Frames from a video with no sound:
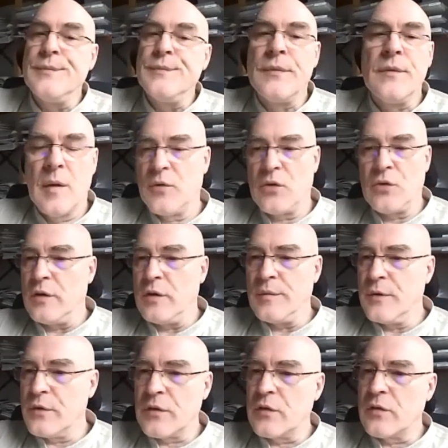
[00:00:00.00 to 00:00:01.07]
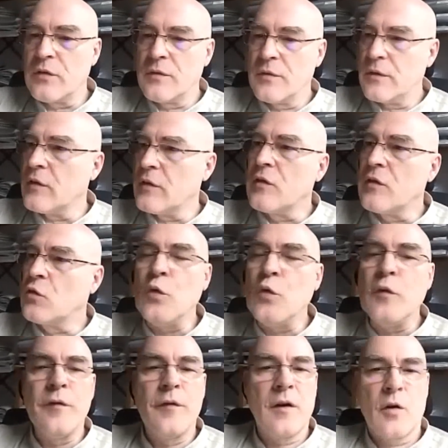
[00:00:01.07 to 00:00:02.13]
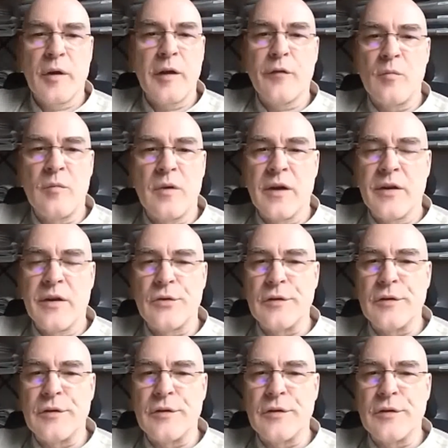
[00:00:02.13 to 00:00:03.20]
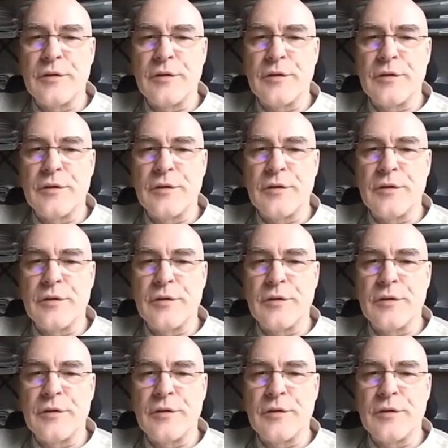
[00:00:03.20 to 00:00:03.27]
I'm sorry. This is too far away from my turf.